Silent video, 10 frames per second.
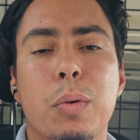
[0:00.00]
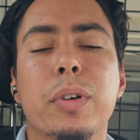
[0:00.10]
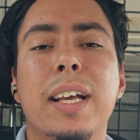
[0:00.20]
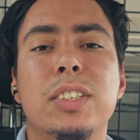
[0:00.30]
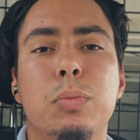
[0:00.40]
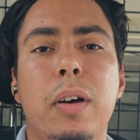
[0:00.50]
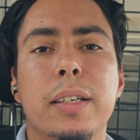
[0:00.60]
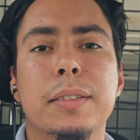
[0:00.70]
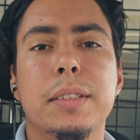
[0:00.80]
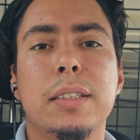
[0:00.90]
Well, guess
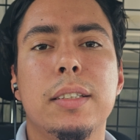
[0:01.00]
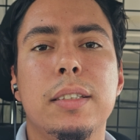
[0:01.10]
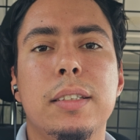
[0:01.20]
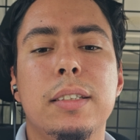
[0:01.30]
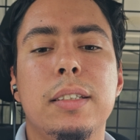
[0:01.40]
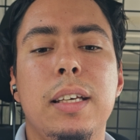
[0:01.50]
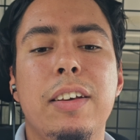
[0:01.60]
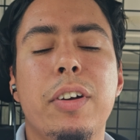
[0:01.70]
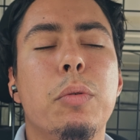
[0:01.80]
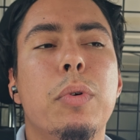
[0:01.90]
what?
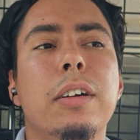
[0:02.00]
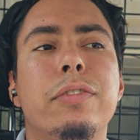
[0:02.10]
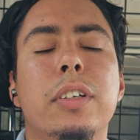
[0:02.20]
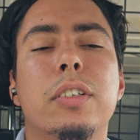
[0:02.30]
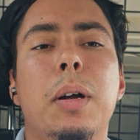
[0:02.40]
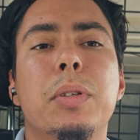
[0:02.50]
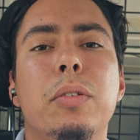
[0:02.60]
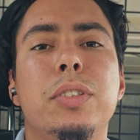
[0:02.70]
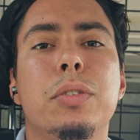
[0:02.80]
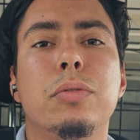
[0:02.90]
If it weren't for
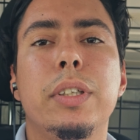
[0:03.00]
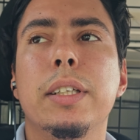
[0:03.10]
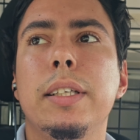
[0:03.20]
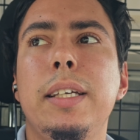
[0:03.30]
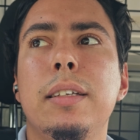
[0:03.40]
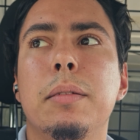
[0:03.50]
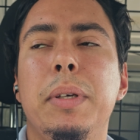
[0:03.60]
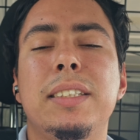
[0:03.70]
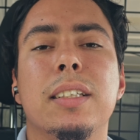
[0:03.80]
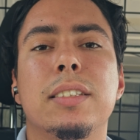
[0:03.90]
crypto to really
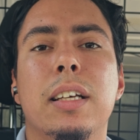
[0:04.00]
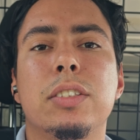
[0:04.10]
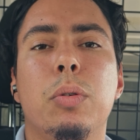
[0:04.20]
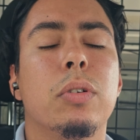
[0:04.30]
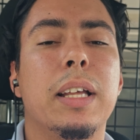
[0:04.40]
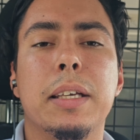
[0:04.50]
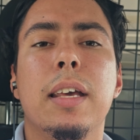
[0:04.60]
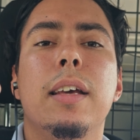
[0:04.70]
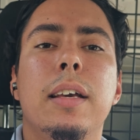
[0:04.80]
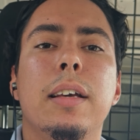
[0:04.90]
be successful, or
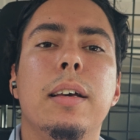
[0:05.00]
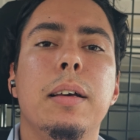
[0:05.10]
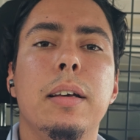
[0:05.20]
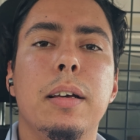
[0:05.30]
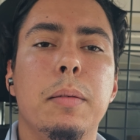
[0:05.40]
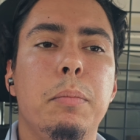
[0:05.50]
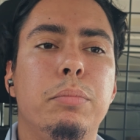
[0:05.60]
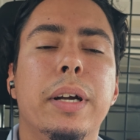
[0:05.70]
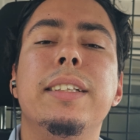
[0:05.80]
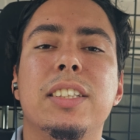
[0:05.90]
like
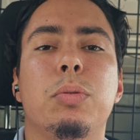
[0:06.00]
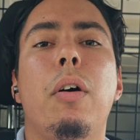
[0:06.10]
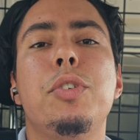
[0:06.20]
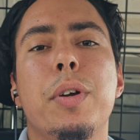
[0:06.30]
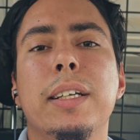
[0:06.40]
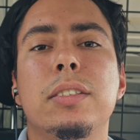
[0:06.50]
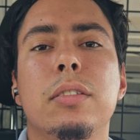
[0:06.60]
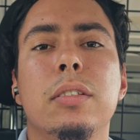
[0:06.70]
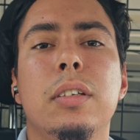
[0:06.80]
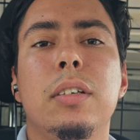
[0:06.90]
bring this wealth
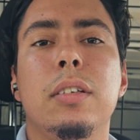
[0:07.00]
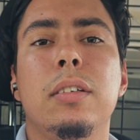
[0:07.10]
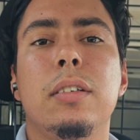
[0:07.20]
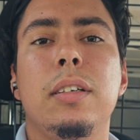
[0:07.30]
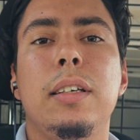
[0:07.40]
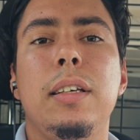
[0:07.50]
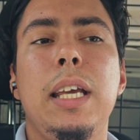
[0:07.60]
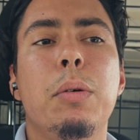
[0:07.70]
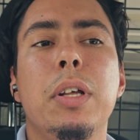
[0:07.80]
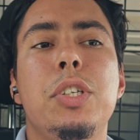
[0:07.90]
transfer,
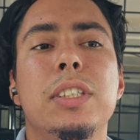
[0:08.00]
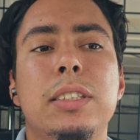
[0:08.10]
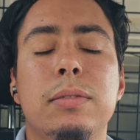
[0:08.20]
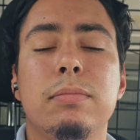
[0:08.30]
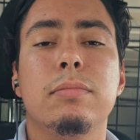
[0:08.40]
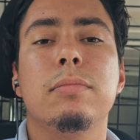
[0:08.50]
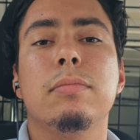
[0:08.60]
it would have just